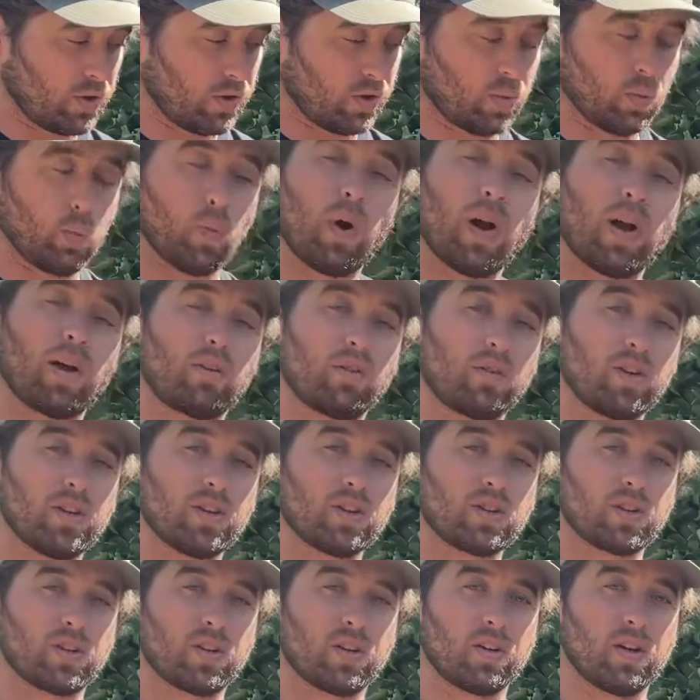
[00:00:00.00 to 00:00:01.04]
the wet
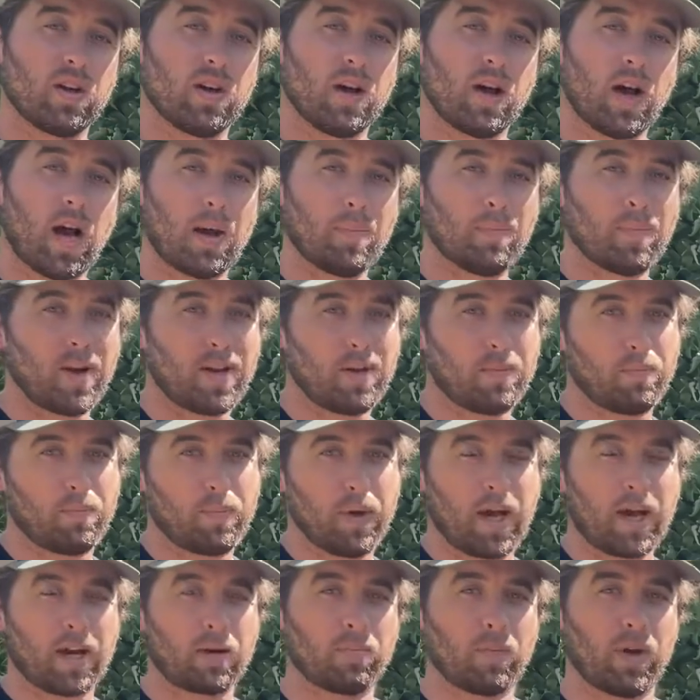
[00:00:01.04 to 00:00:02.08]
region, I might
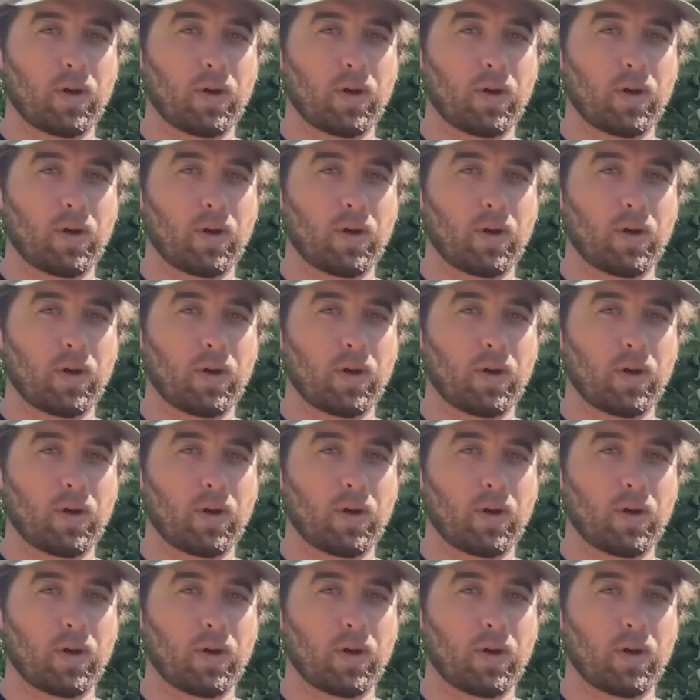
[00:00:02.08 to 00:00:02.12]
back